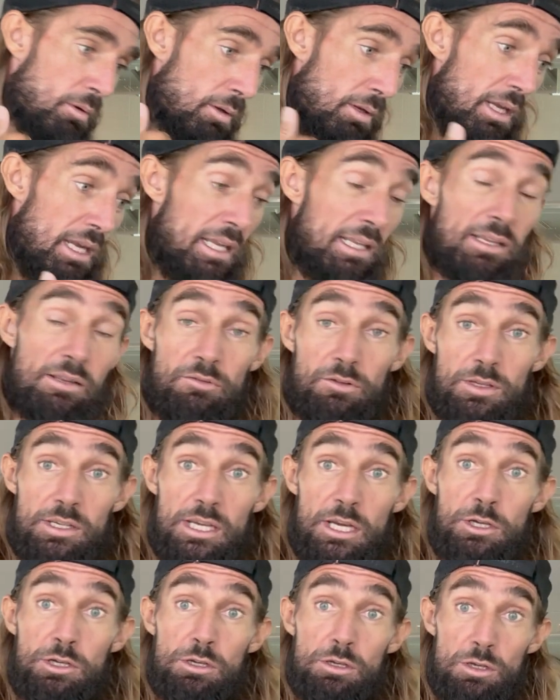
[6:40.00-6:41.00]
interval
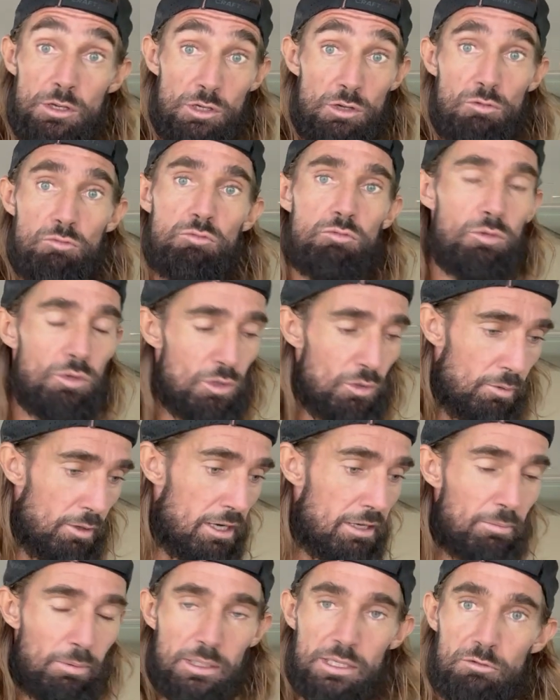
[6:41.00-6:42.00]
session. You're
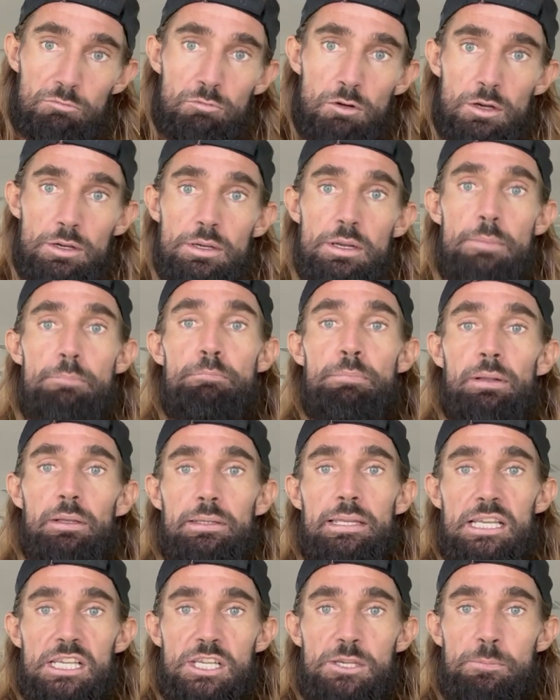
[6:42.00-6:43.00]
able to run and build
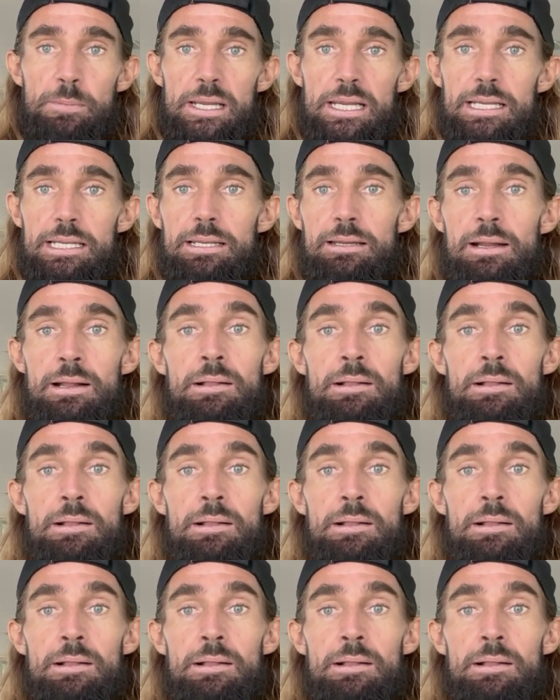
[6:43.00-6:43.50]
that speed.